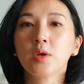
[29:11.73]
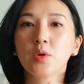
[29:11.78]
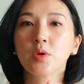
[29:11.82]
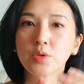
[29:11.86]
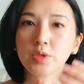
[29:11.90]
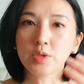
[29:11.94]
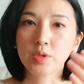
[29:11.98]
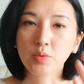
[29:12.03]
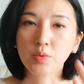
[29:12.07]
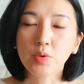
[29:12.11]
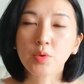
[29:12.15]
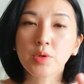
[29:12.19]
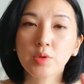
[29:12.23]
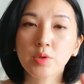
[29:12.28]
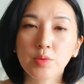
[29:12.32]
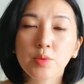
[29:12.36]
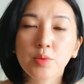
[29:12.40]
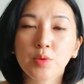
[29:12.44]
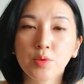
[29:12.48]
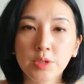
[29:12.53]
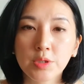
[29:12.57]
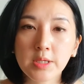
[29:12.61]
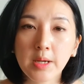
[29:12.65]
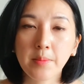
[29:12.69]
you still
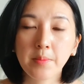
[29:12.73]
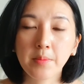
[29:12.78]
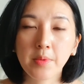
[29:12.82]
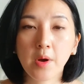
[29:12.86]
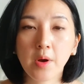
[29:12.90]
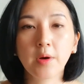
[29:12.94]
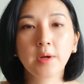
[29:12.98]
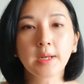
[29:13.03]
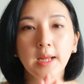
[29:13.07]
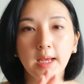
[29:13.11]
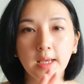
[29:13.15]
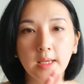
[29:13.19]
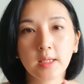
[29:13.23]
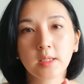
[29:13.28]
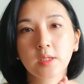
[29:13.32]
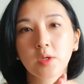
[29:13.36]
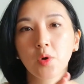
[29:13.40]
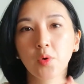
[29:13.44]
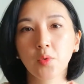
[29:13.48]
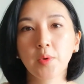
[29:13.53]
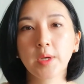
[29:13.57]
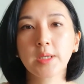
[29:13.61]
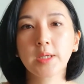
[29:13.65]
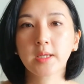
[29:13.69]
use sunblock. That is
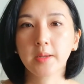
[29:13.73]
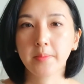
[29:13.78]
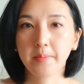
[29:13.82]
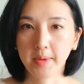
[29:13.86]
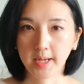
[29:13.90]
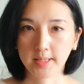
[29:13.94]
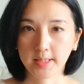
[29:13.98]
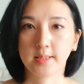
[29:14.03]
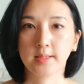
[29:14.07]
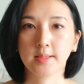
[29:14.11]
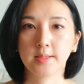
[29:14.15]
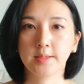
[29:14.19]
always a must.